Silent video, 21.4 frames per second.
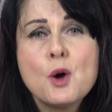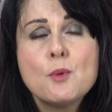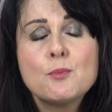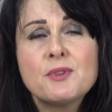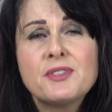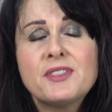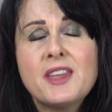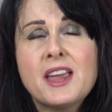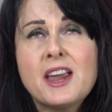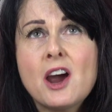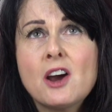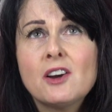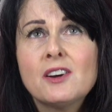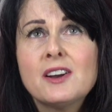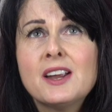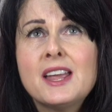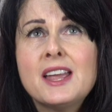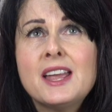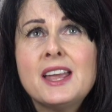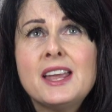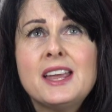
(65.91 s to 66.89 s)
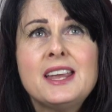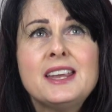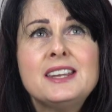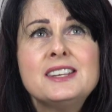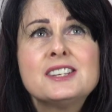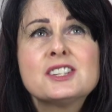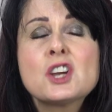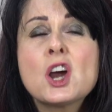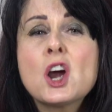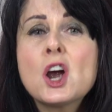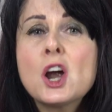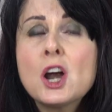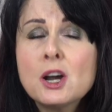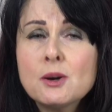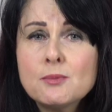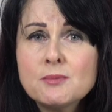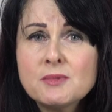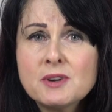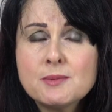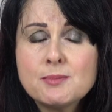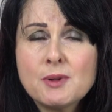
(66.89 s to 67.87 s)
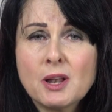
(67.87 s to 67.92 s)
but they are
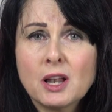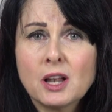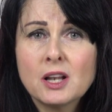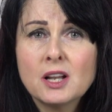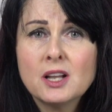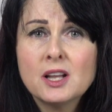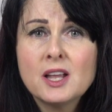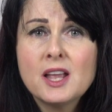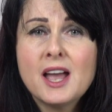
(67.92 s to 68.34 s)
interminable